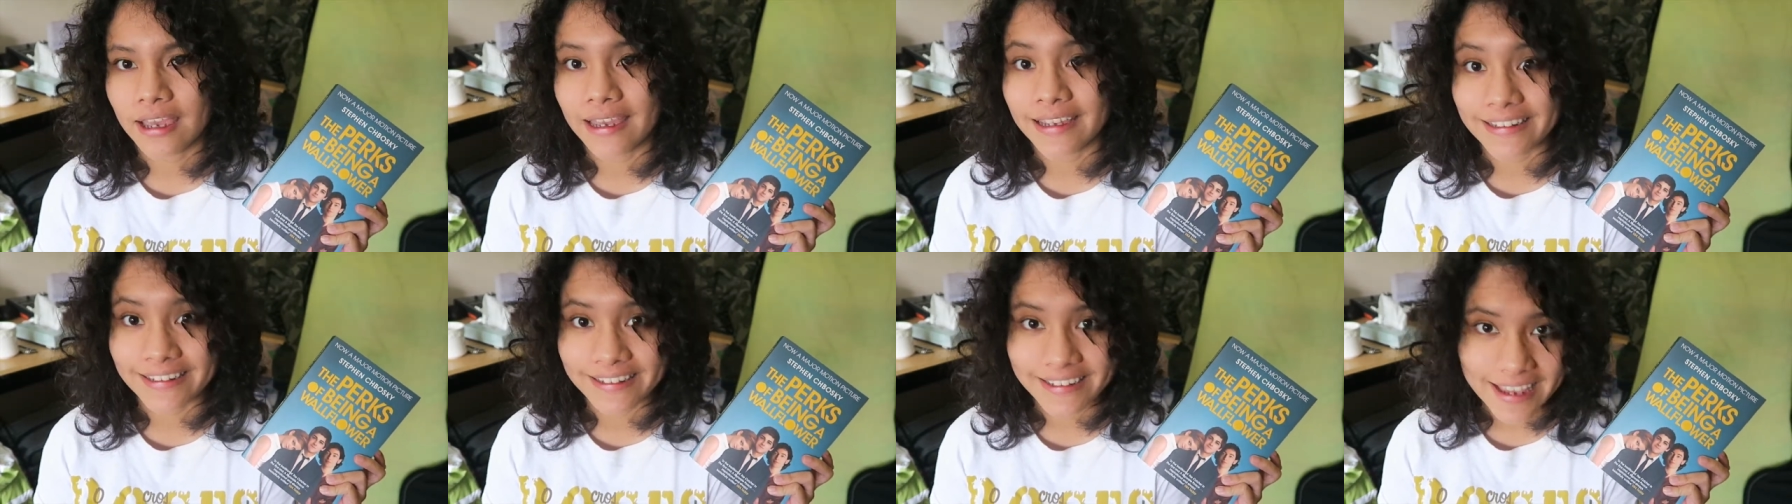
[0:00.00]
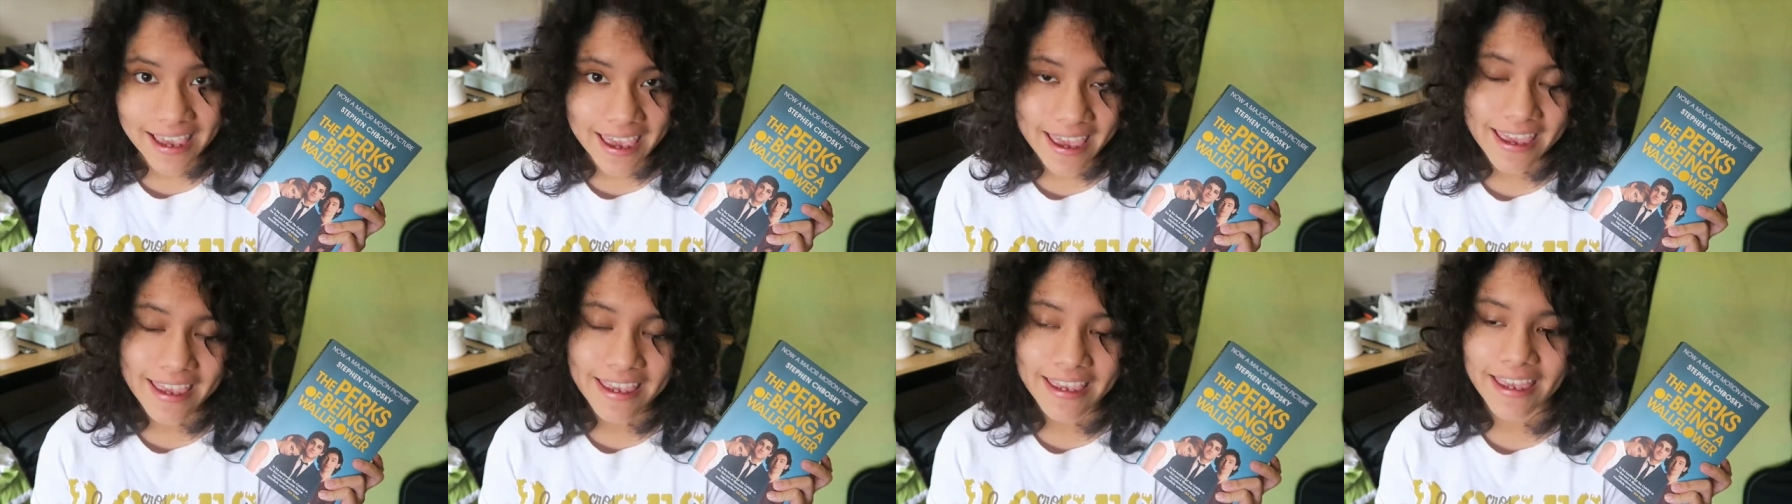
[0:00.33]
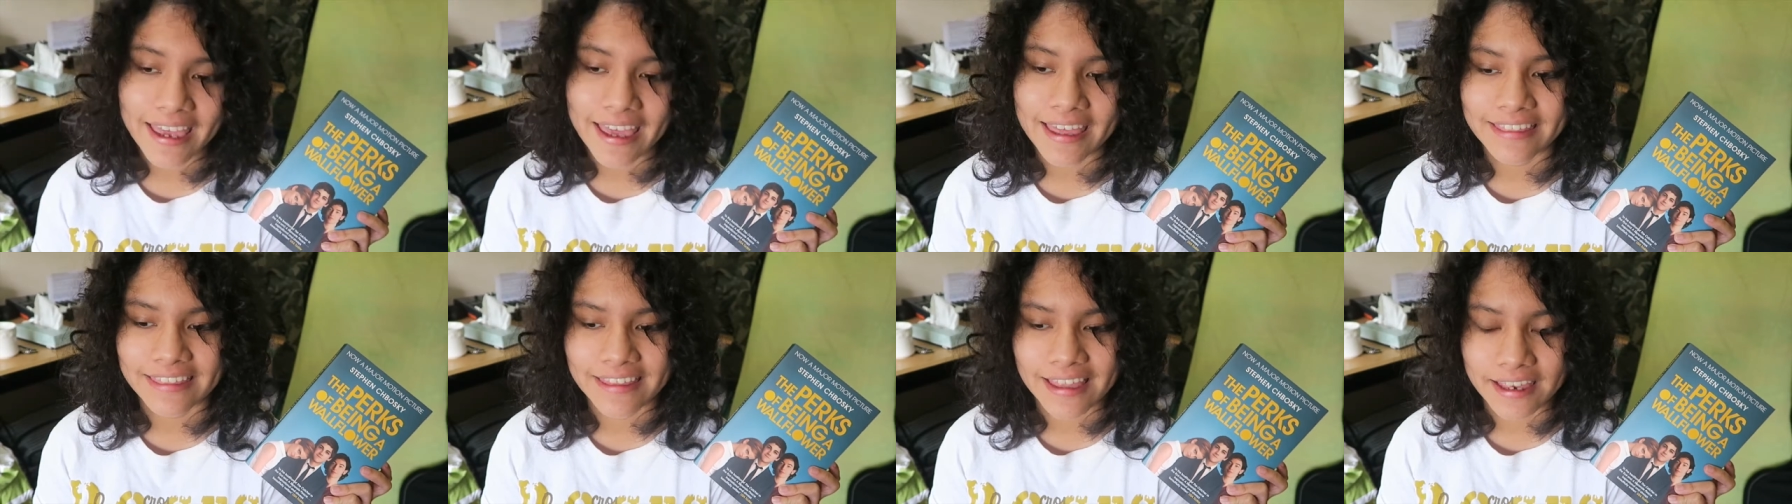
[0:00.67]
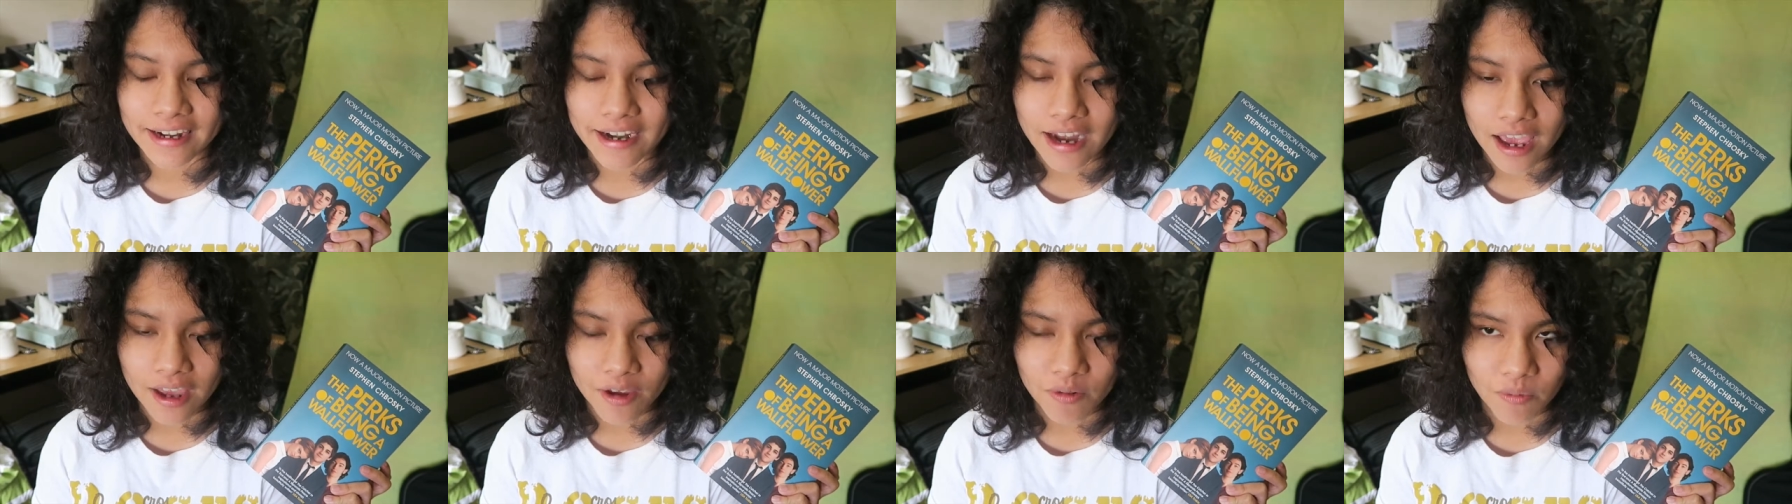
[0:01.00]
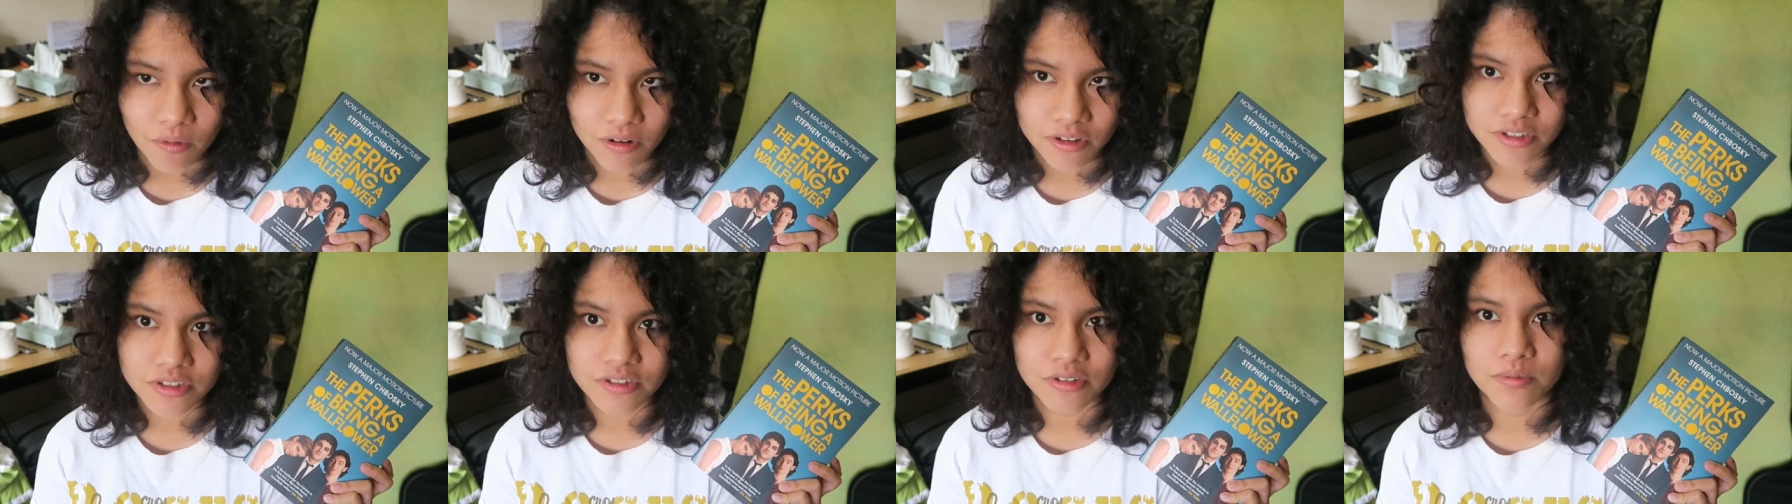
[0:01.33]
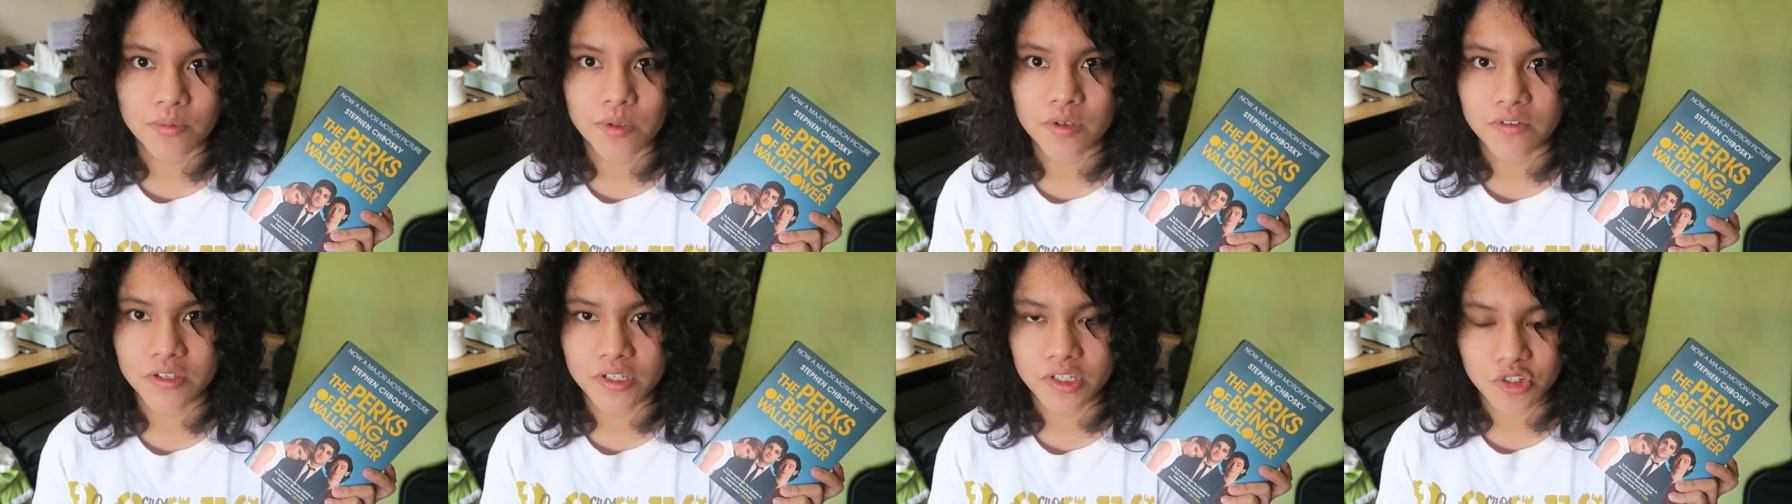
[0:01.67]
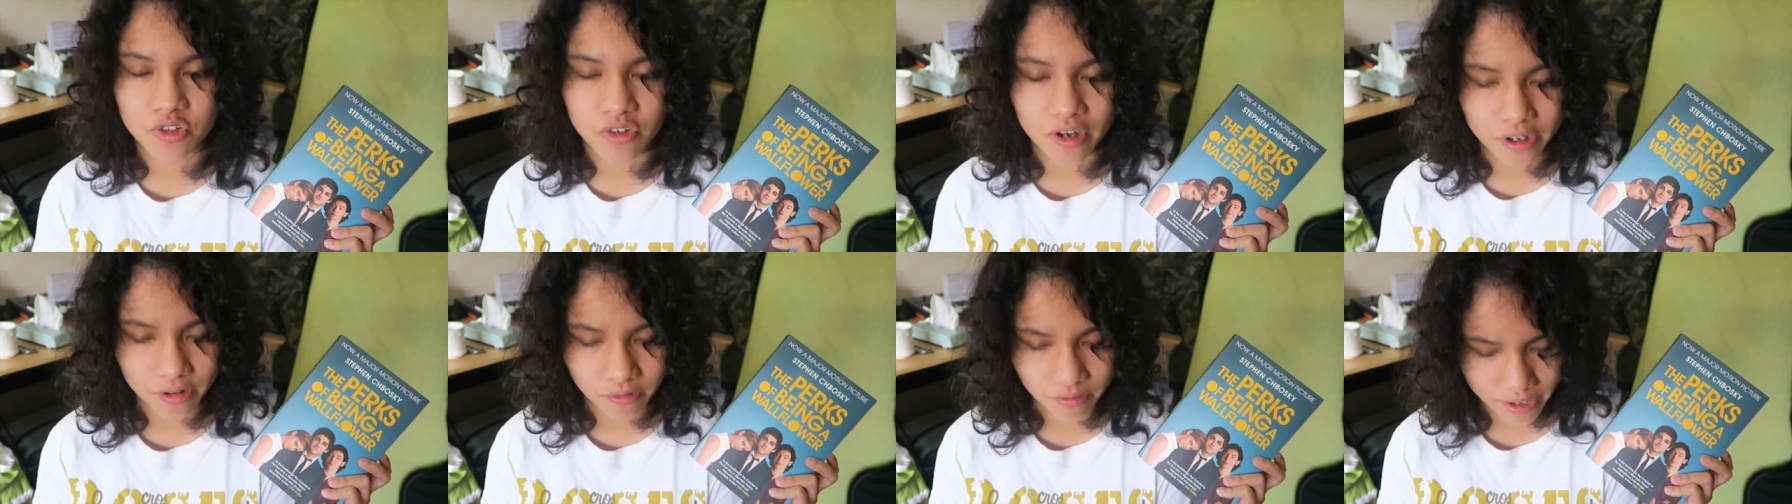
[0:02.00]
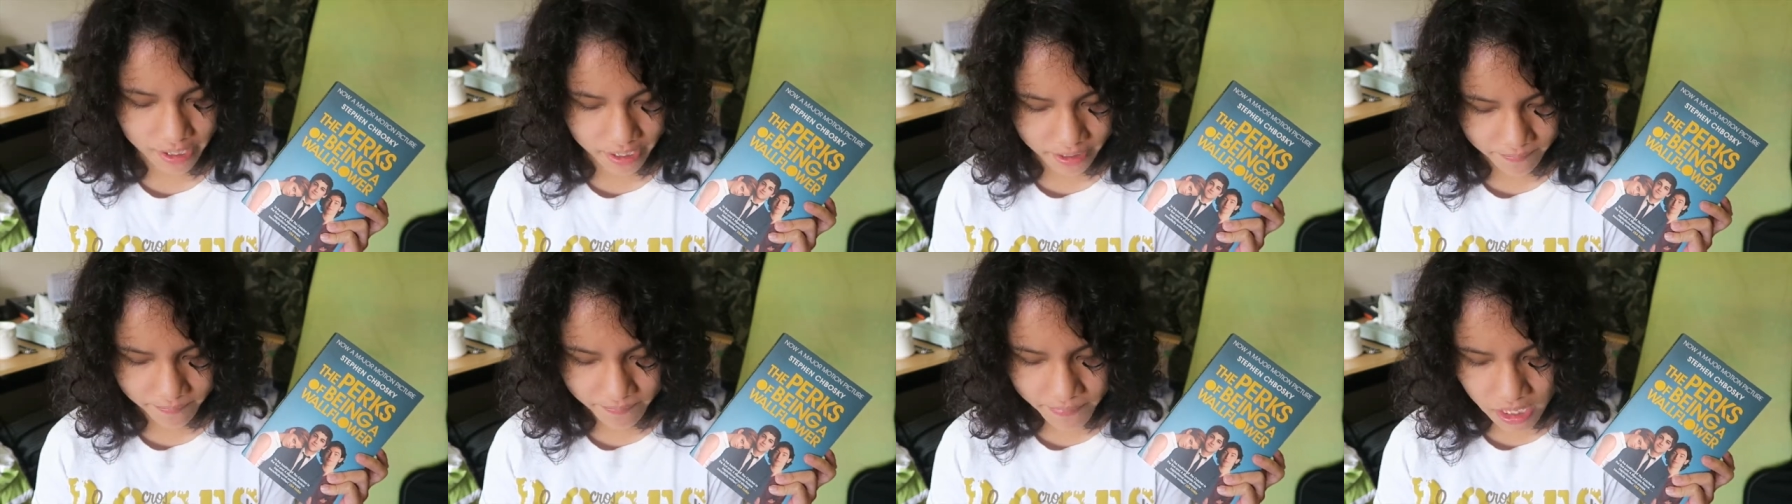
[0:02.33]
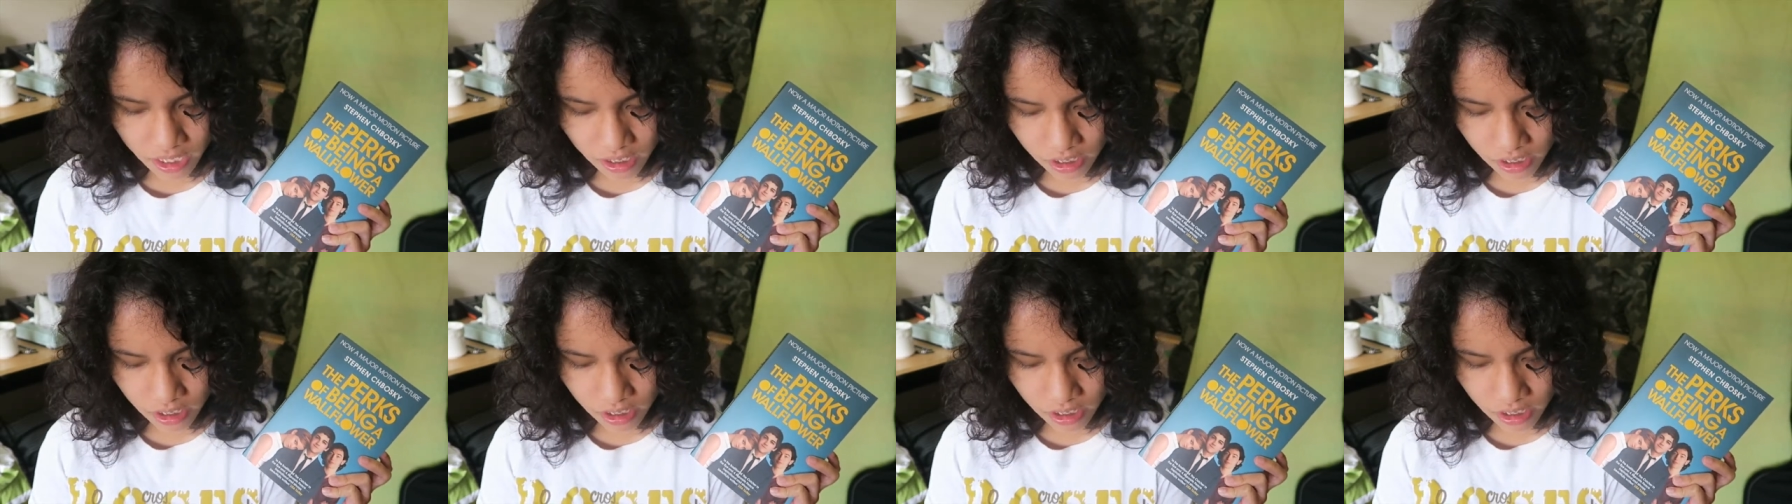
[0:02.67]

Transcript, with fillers: a day and then I watched the movie straight away.